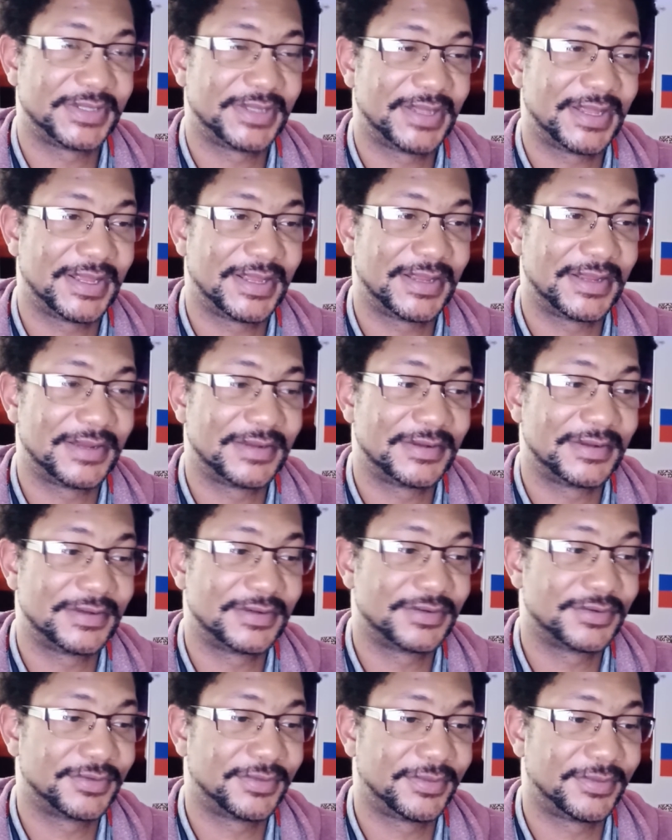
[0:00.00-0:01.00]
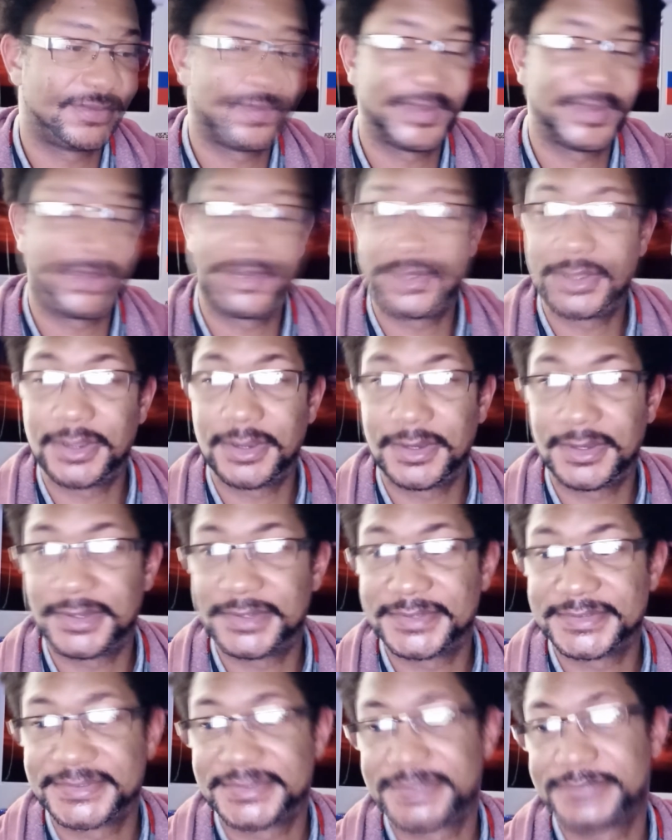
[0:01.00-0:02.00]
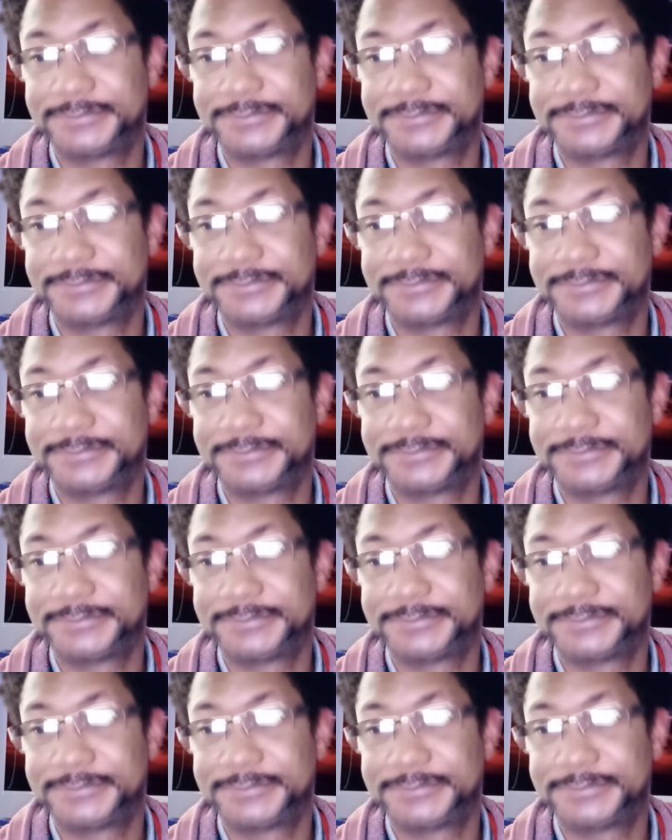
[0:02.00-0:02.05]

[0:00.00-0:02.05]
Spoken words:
and the white cause.